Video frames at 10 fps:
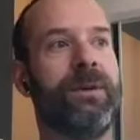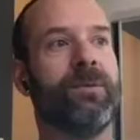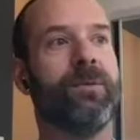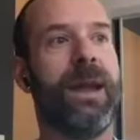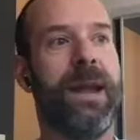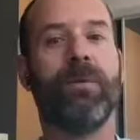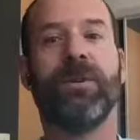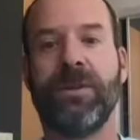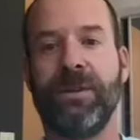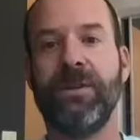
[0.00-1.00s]
were
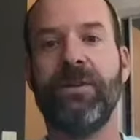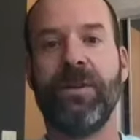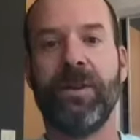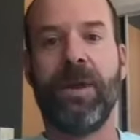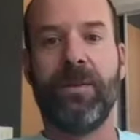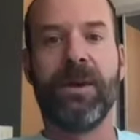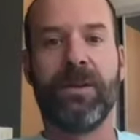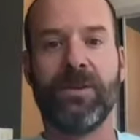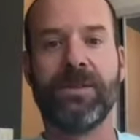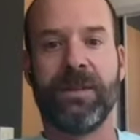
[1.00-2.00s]
able to do that maybe
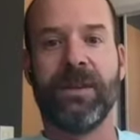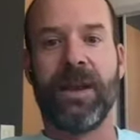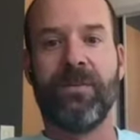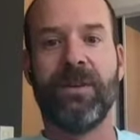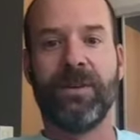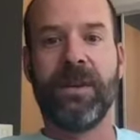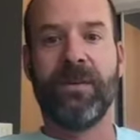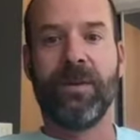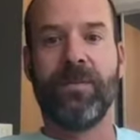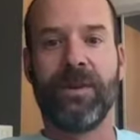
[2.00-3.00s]
others in the live
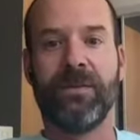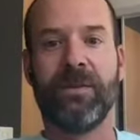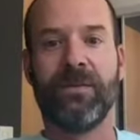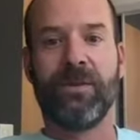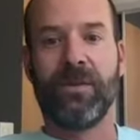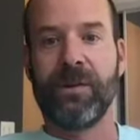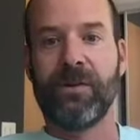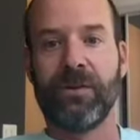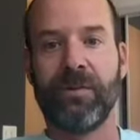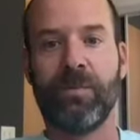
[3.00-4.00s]
entertainment business or
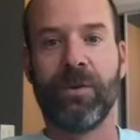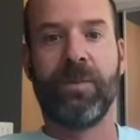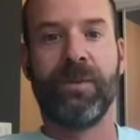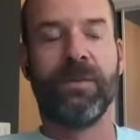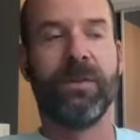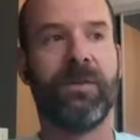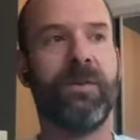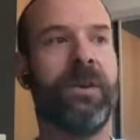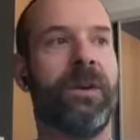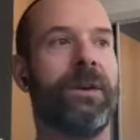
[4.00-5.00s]
traditional sports
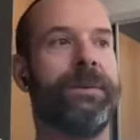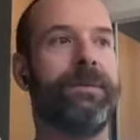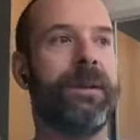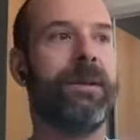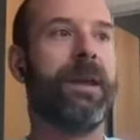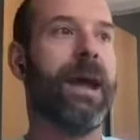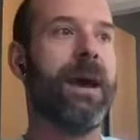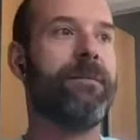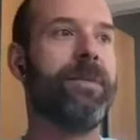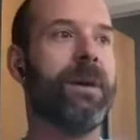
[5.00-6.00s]
business didn't
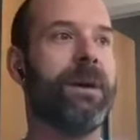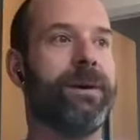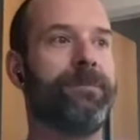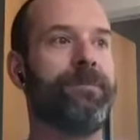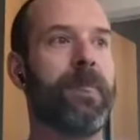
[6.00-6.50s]
have the